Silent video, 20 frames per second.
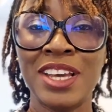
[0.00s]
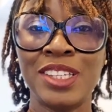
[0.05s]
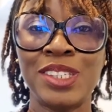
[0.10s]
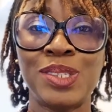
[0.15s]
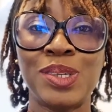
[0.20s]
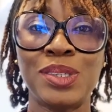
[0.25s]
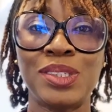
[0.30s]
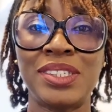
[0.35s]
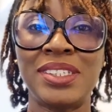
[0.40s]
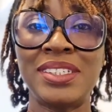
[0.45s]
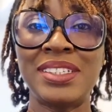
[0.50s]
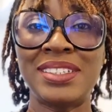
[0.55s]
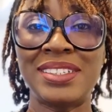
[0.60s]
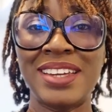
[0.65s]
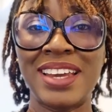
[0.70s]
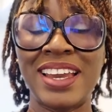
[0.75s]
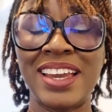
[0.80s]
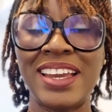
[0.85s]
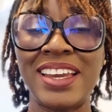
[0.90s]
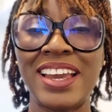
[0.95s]
So
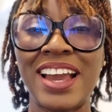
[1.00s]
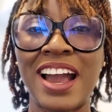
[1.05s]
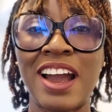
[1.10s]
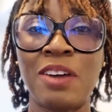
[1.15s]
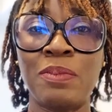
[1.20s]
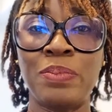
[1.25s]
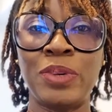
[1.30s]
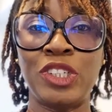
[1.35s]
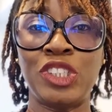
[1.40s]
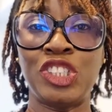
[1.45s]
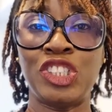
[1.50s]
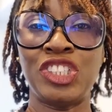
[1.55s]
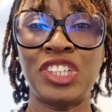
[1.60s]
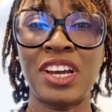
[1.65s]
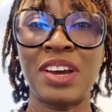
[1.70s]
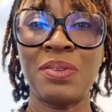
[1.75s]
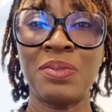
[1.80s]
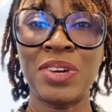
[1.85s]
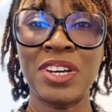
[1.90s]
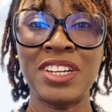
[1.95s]
today I'll be
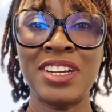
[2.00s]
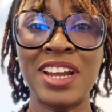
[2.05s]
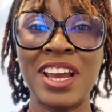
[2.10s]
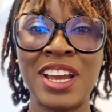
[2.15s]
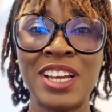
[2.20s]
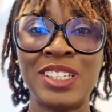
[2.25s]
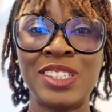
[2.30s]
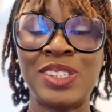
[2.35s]
sharing